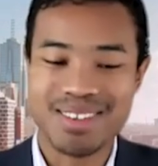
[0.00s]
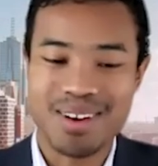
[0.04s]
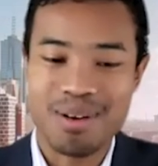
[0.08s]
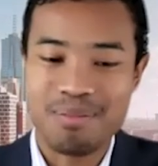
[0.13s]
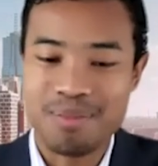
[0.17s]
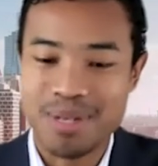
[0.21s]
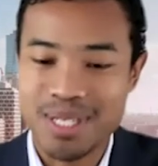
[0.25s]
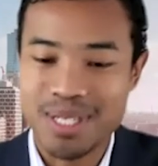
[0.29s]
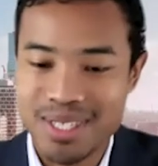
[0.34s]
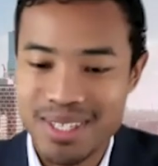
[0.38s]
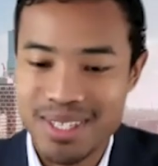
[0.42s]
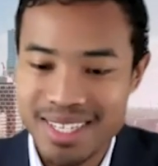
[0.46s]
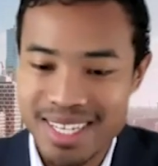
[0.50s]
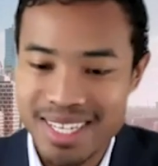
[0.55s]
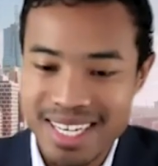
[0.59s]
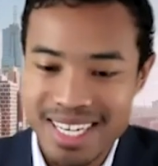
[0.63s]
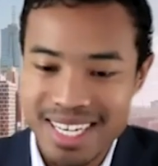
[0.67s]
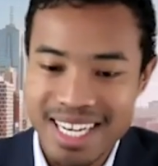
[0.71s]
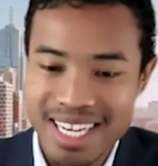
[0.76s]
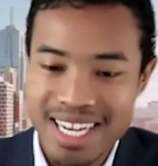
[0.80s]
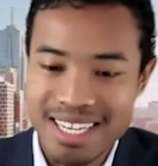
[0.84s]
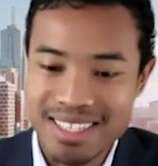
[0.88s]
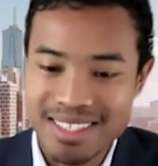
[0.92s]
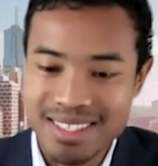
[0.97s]
opportunity,
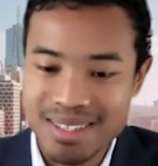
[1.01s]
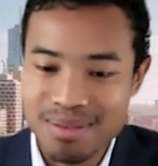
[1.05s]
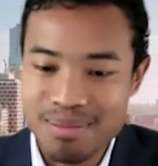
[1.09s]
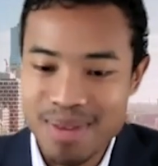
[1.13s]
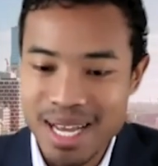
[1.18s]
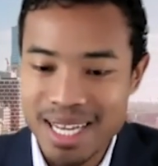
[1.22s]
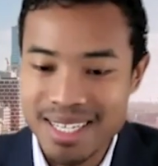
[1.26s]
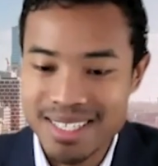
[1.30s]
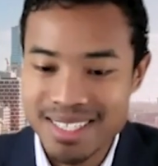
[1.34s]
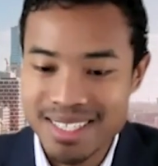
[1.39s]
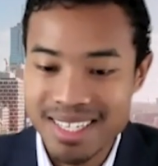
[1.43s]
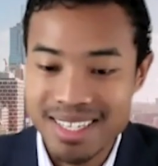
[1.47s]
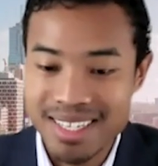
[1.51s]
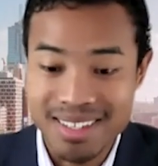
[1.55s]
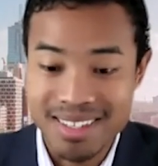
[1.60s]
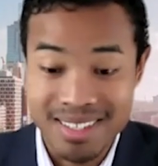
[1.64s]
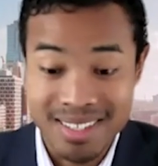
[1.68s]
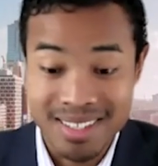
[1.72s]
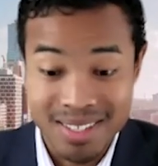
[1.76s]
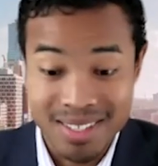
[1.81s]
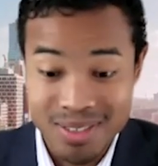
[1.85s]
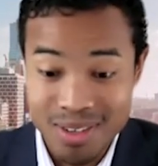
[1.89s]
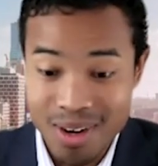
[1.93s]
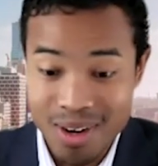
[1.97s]
as you mentioned, a
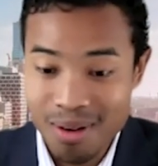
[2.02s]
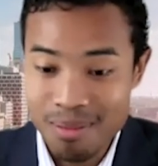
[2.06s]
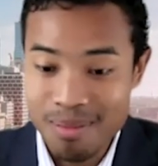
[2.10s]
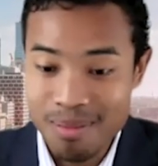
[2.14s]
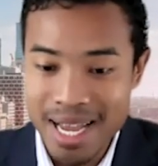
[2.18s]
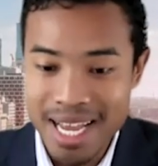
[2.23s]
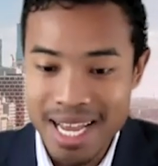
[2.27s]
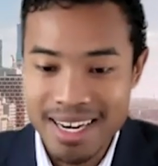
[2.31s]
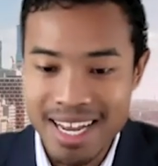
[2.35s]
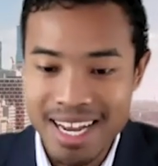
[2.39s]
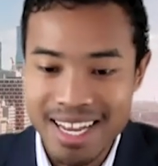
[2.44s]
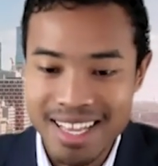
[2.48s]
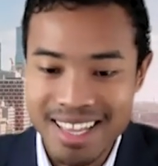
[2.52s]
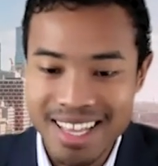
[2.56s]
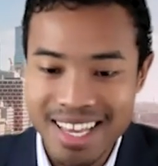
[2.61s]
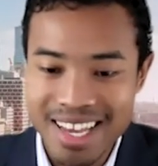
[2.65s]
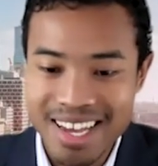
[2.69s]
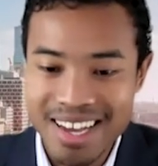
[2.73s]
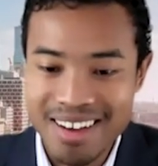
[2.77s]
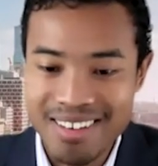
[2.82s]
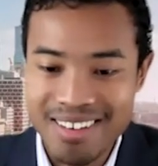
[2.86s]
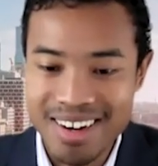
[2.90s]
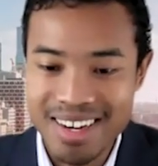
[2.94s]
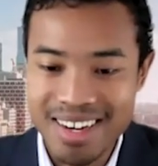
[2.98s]
strong mandate
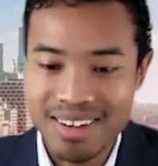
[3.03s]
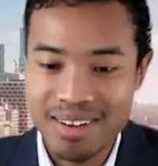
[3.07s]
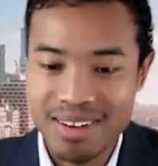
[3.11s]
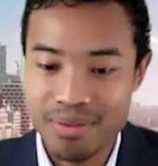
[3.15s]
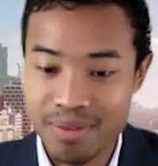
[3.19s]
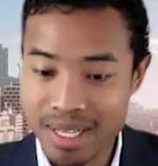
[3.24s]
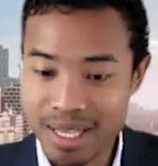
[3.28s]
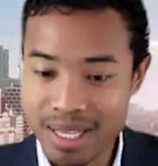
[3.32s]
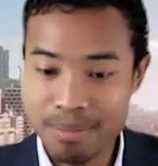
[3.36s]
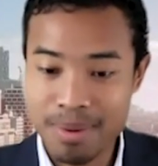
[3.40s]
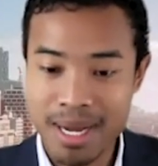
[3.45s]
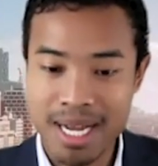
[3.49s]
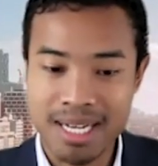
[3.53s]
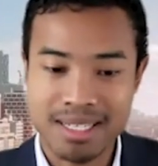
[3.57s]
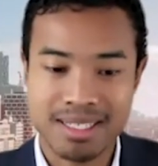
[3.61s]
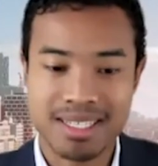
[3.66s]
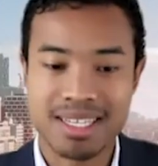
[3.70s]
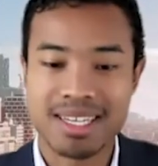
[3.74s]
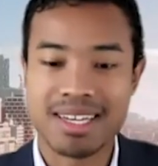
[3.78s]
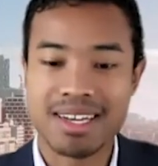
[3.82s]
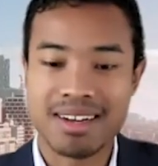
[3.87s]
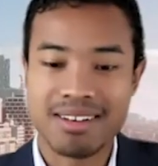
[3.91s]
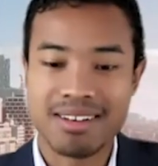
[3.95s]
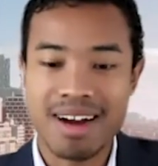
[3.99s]
there, and it really paints a
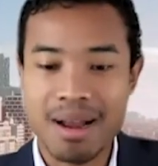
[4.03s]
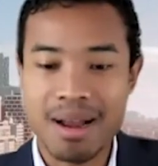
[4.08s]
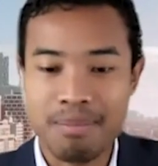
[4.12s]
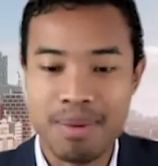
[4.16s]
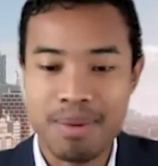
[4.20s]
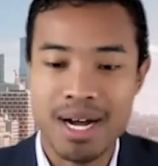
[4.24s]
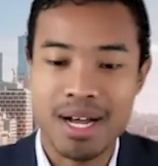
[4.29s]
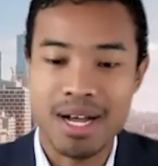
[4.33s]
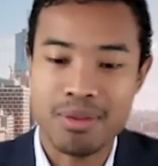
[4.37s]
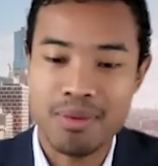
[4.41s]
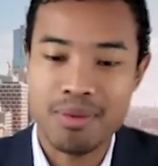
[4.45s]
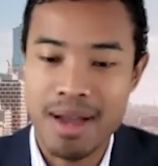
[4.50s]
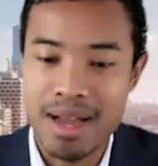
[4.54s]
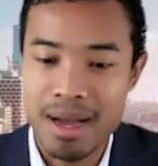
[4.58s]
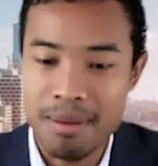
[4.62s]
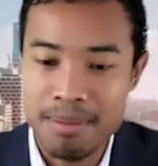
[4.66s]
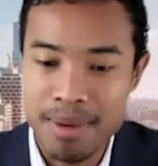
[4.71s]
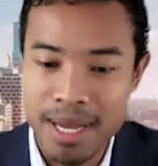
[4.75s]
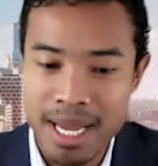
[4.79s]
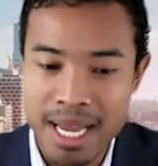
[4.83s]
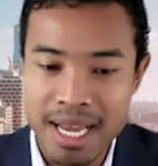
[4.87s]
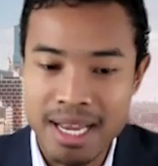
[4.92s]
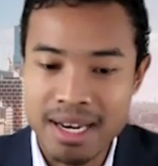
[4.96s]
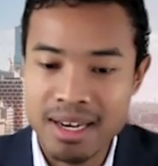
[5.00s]
great pathway up
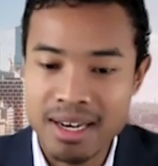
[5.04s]
ahead.